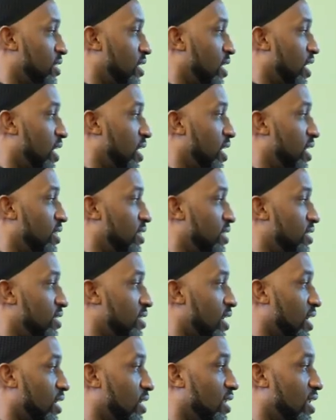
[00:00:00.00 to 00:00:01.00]
and the
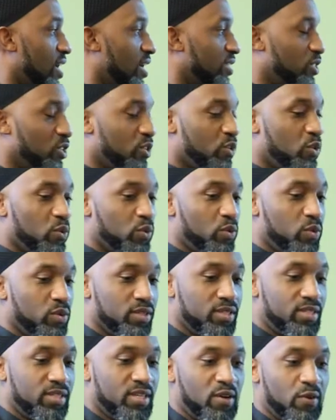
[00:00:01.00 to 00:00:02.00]
psychological
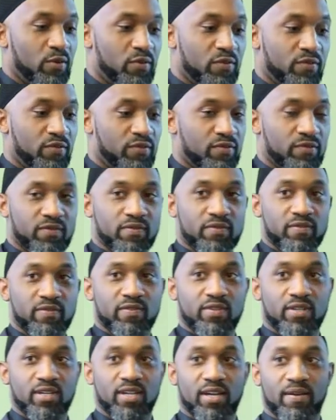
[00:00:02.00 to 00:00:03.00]
self,
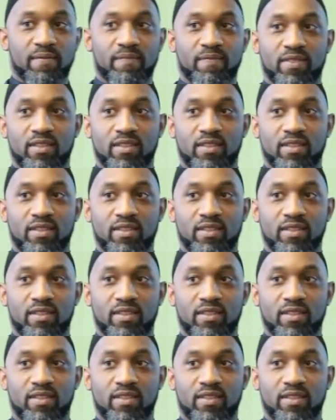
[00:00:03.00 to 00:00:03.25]
okay?